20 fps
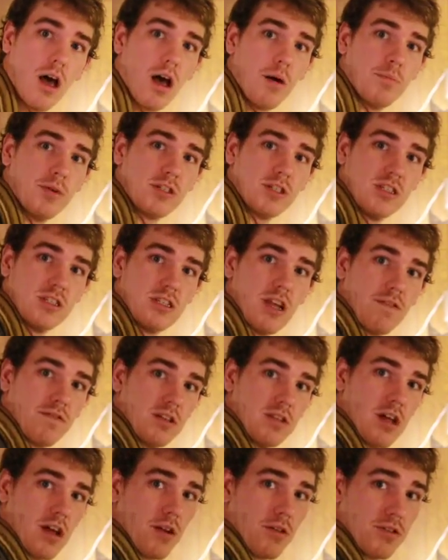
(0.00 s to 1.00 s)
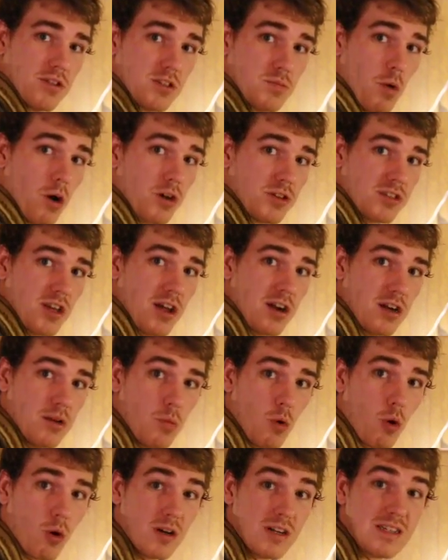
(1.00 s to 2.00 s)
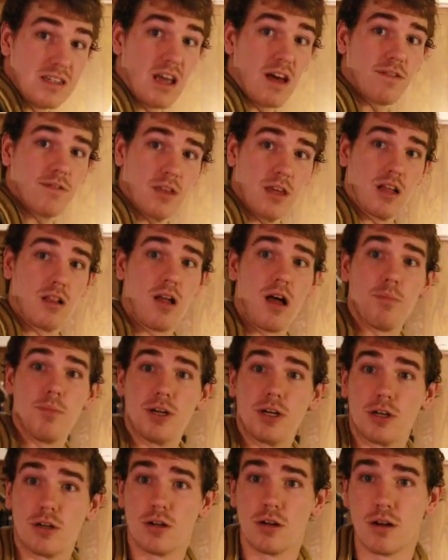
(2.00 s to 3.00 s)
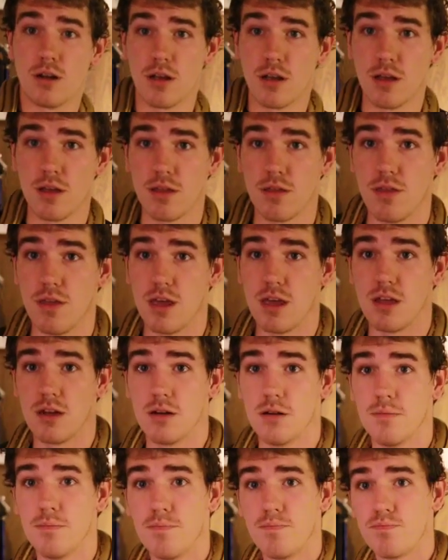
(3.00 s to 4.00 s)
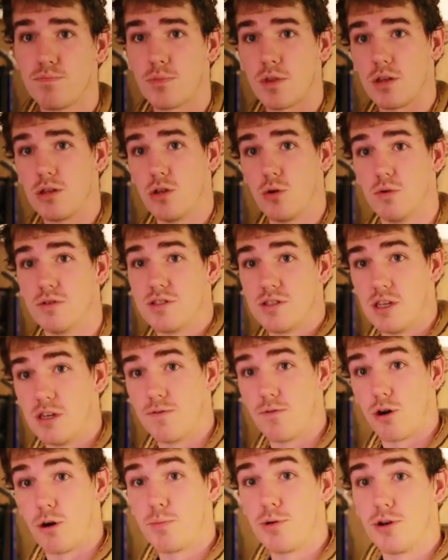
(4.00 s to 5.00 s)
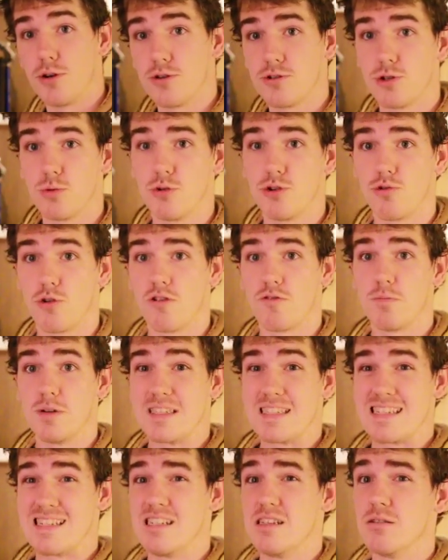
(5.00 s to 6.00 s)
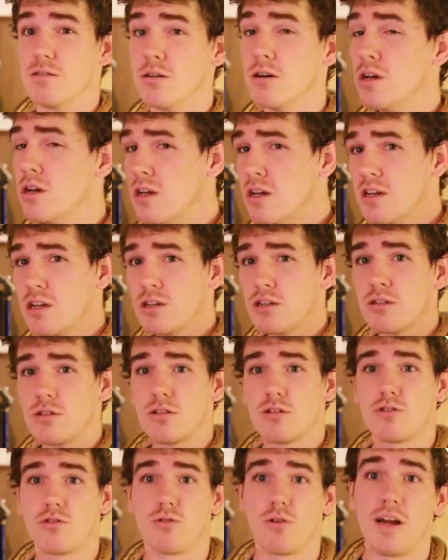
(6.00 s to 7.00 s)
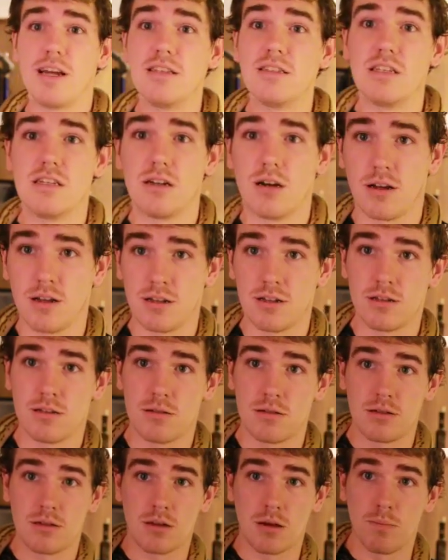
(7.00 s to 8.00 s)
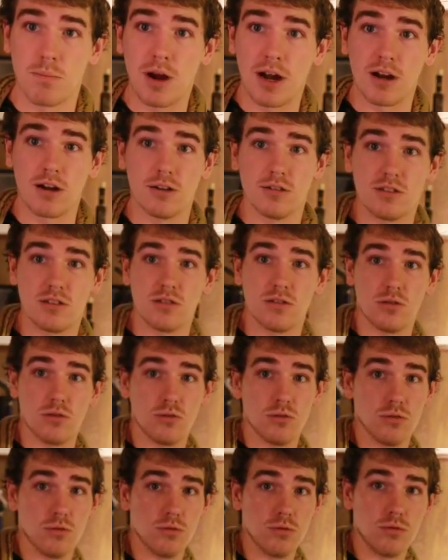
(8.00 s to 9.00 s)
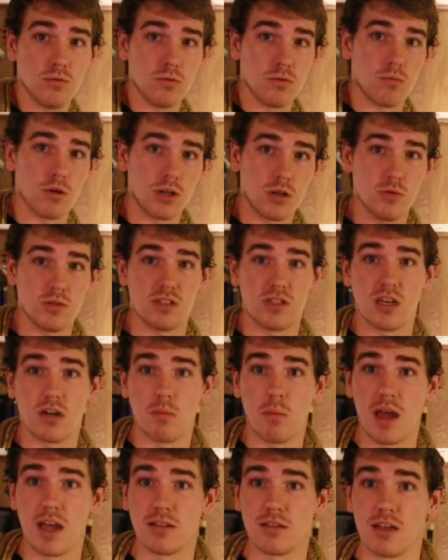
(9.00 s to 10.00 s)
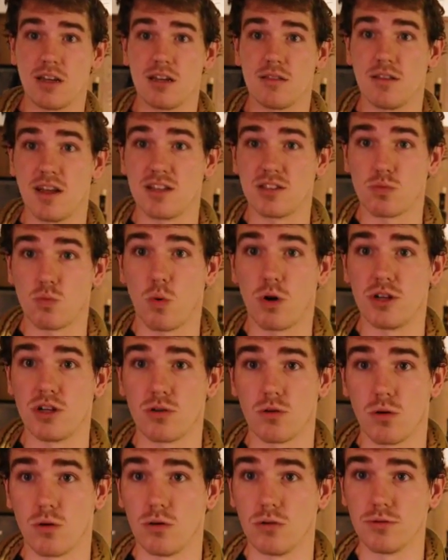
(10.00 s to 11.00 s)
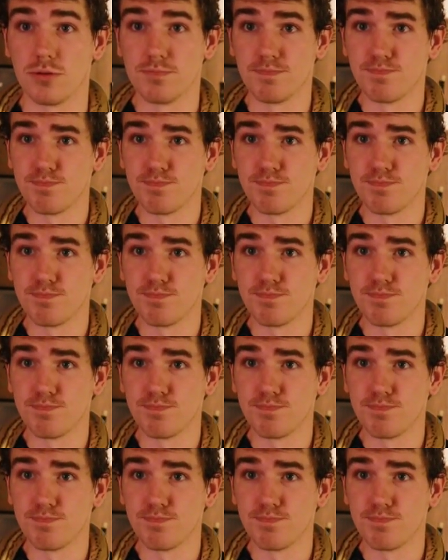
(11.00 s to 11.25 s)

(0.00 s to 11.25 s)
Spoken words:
but she's definitely not on the small side anymore, and definitely a lot bigger than you would see for a pure Superdwarf, but still crazy not compared to what you would see in a mainland that's 1 year old.